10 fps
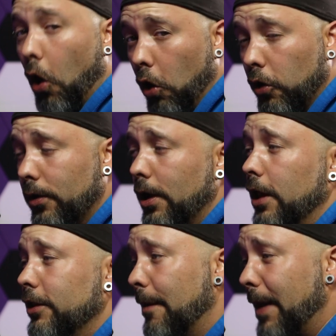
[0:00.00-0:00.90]
or
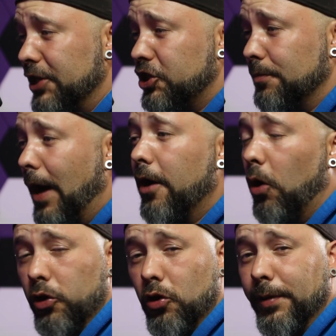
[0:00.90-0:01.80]
the benchmark
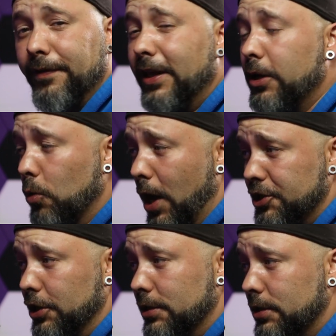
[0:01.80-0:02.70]
or your P C
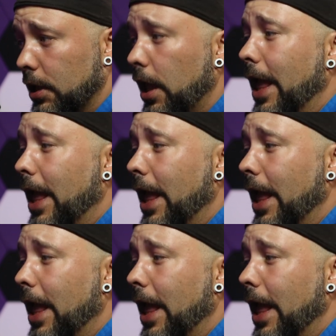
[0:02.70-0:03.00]
crashes.